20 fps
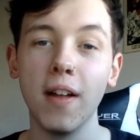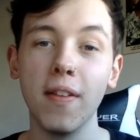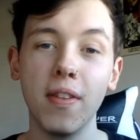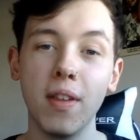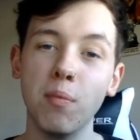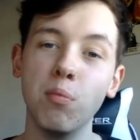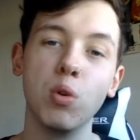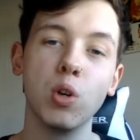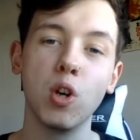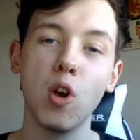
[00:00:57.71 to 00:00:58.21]
and
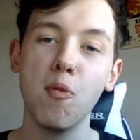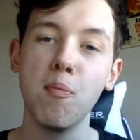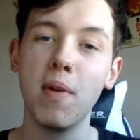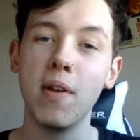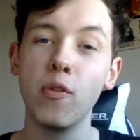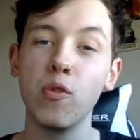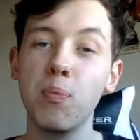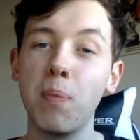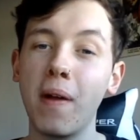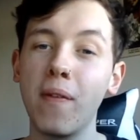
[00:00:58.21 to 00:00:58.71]
then we'll go
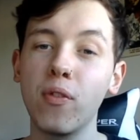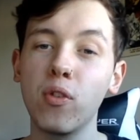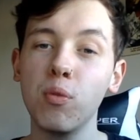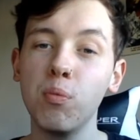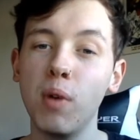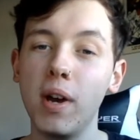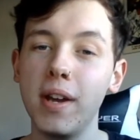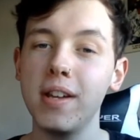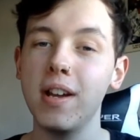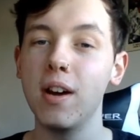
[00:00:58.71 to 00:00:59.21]
men's
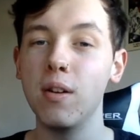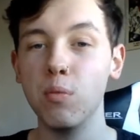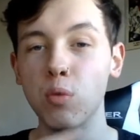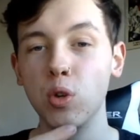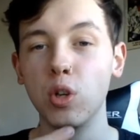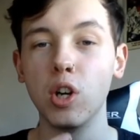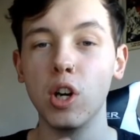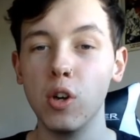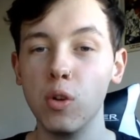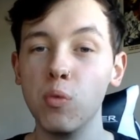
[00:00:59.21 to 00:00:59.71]
bantamweight, and we'll
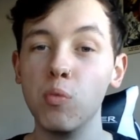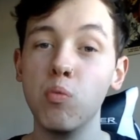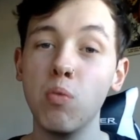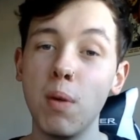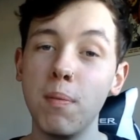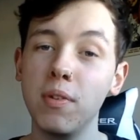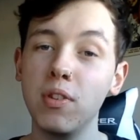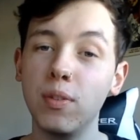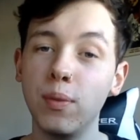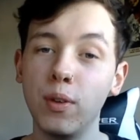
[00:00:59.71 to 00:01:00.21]
go
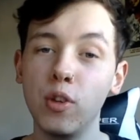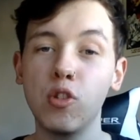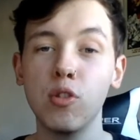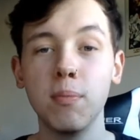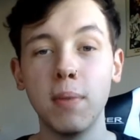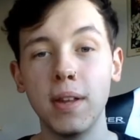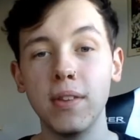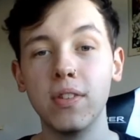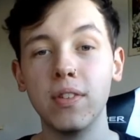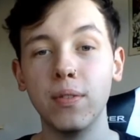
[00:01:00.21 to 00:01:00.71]
women's division,
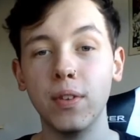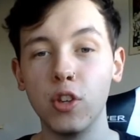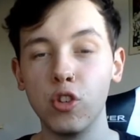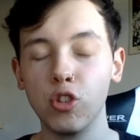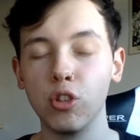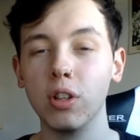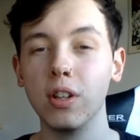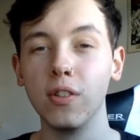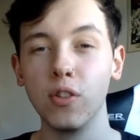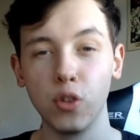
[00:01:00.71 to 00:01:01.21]
men's
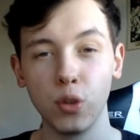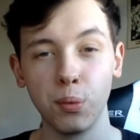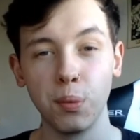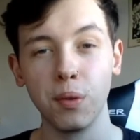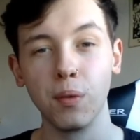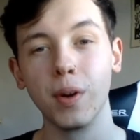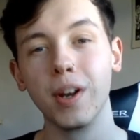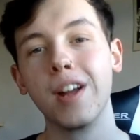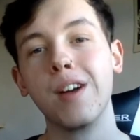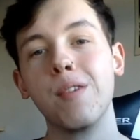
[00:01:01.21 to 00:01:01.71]
division, until we
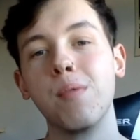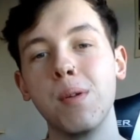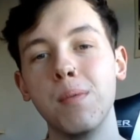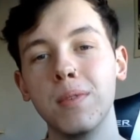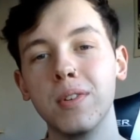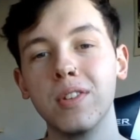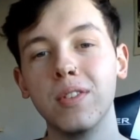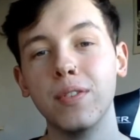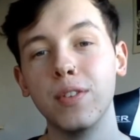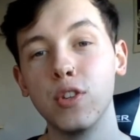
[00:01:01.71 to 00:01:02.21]
run out of
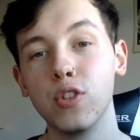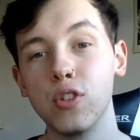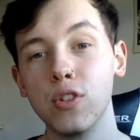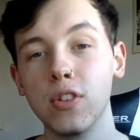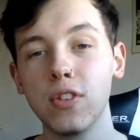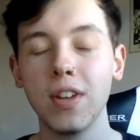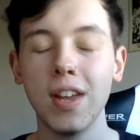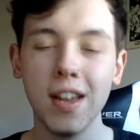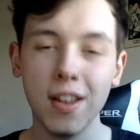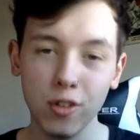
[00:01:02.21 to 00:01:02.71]
women's
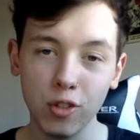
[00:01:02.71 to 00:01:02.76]
divisions.